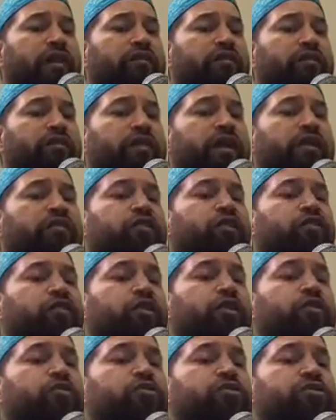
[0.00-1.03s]
they
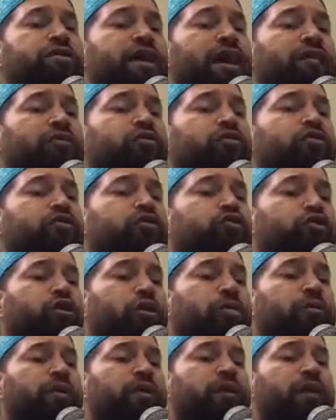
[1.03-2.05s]
used that to
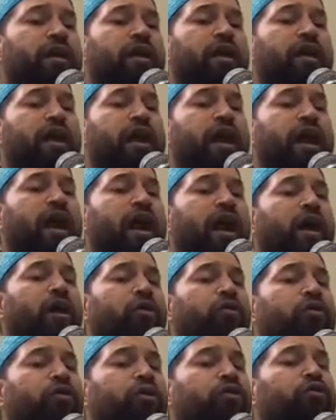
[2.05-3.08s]
determine
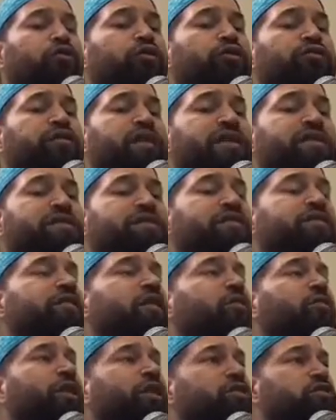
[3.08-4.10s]
how to face the
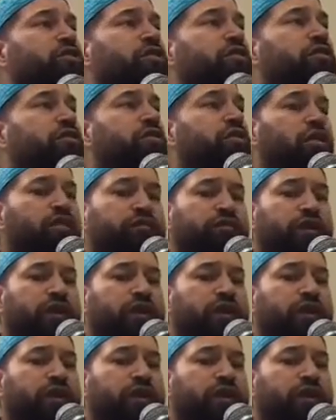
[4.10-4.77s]
direction of the